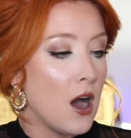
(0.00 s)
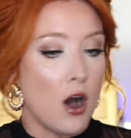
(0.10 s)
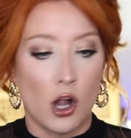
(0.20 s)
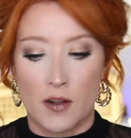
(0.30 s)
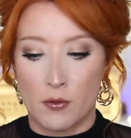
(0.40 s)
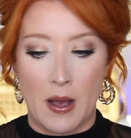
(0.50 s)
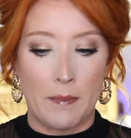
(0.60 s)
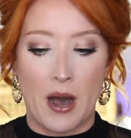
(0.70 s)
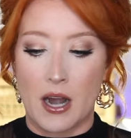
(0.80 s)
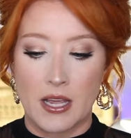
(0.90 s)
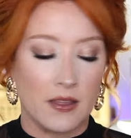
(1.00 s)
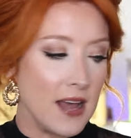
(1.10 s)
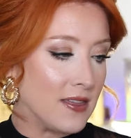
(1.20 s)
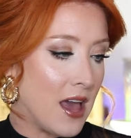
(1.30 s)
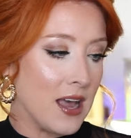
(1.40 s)
all over my body,
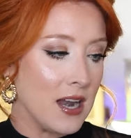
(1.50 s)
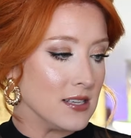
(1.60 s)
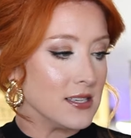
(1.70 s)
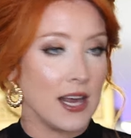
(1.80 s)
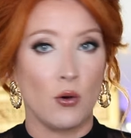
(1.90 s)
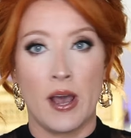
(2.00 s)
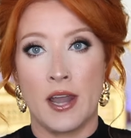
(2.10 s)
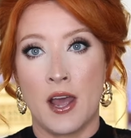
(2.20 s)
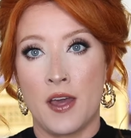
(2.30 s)
let that kind of settle in,